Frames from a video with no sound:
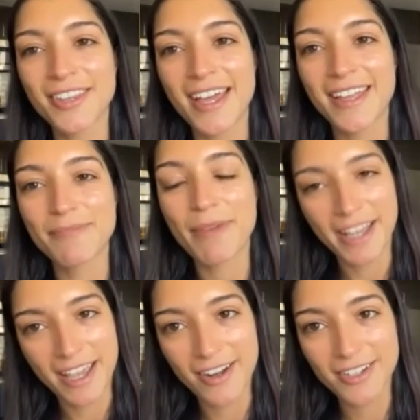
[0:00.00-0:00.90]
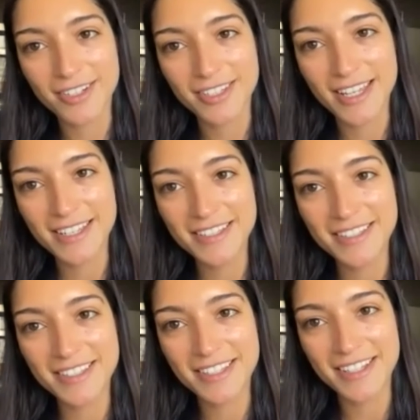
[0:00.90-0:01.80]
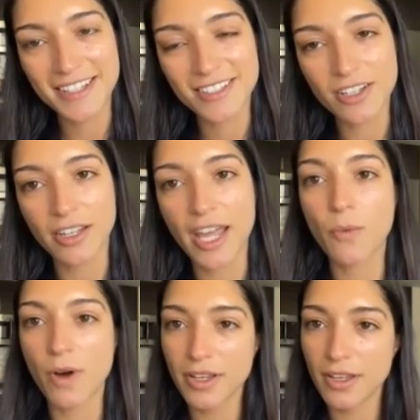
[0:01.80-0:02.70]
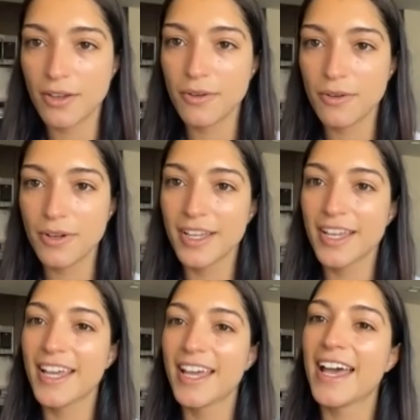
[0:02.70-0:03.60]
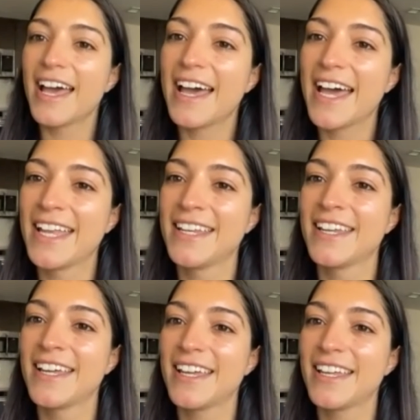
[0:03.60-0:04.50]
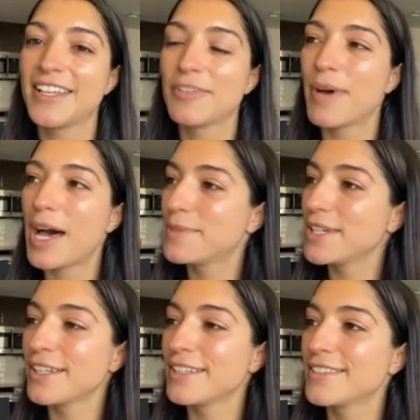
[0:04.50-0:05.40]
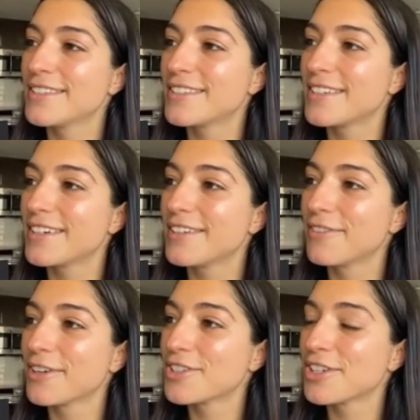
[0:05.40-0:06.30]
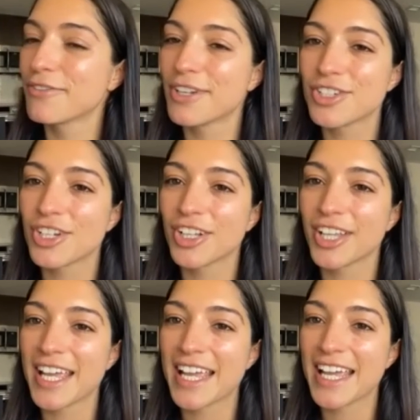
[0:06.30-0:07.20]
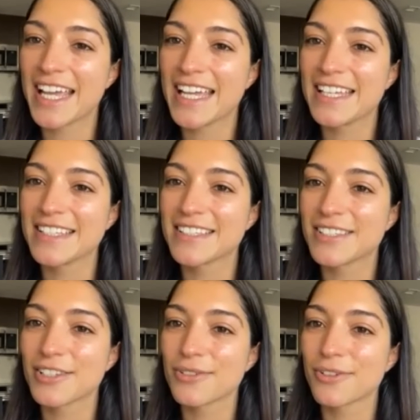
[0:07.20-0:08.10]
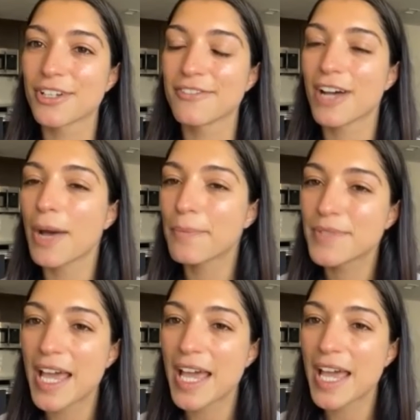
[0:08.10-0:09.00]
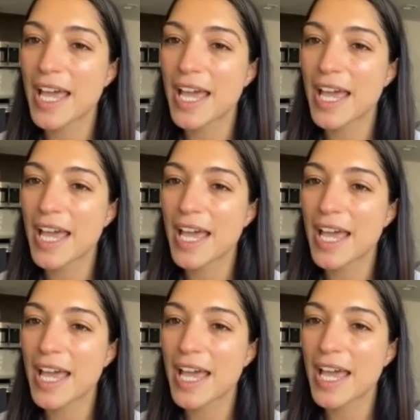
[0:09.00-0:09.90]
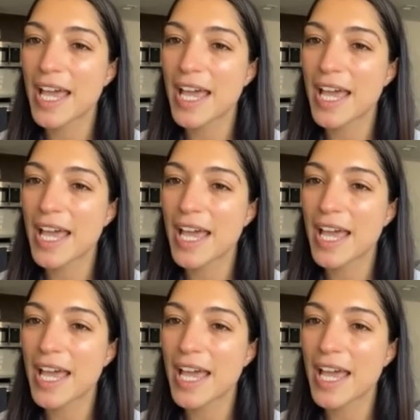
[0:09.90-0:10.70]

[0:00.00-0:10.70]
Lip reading: that my character sings, it's called I Want You. And Bob Dylan's version originally is sort of up tempo, like I want